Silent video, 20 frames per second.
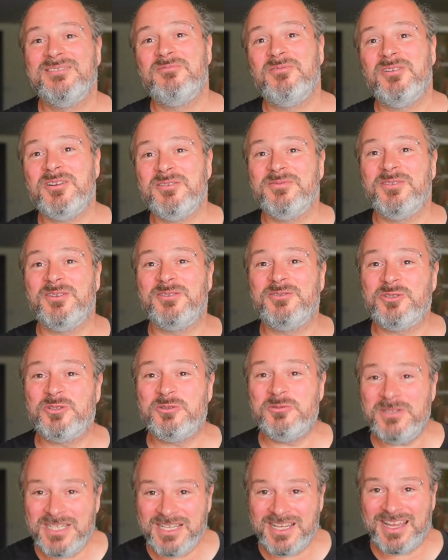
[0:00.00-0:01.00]
one of the
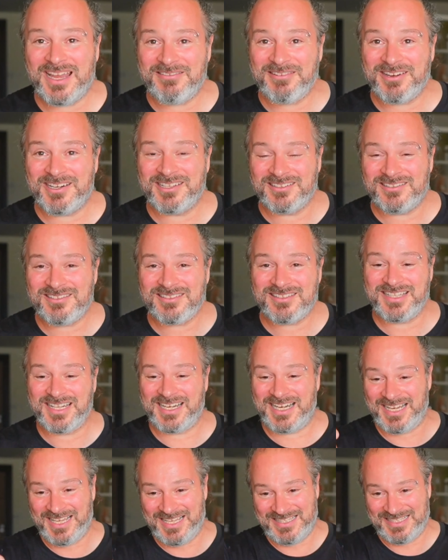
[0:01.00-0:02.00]
three characters that
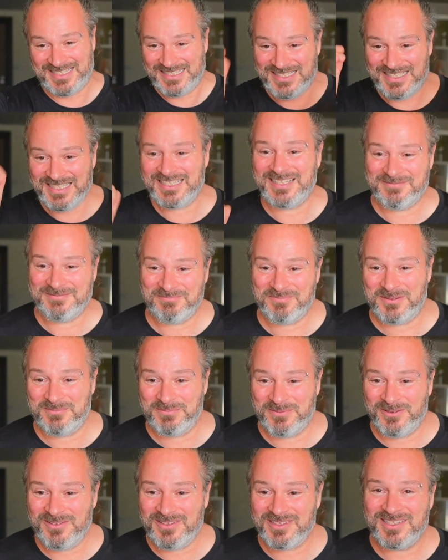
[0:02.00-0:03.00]
I can see that
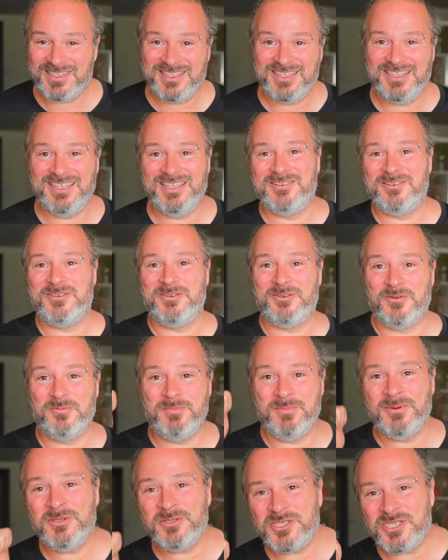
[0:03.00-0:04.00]
people, either you're a
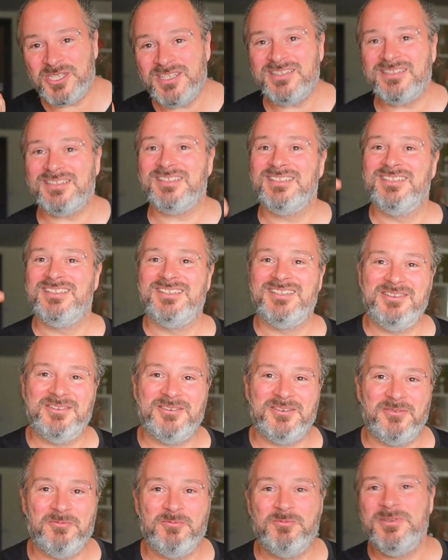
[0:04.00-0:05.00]
merchant,
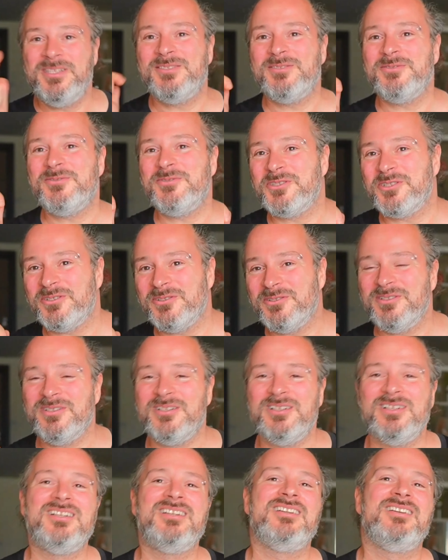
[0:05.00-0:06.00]
you're a researcher,
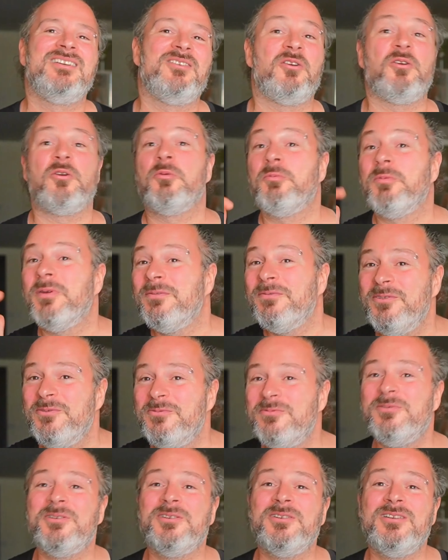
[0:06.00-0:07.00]
or a
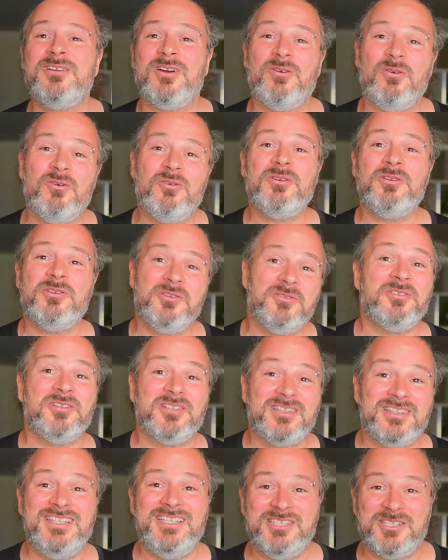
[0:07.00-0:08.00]
reviewer, or you're a
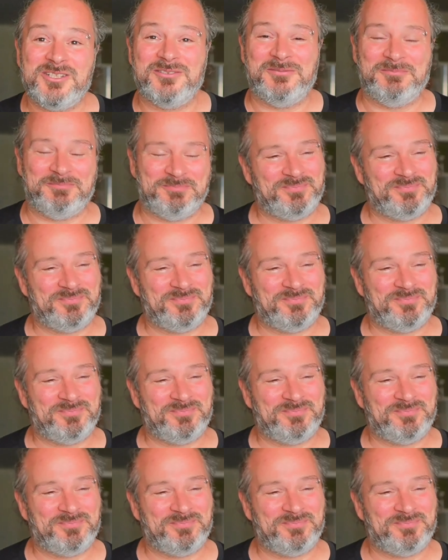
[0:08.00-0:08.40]
teacher.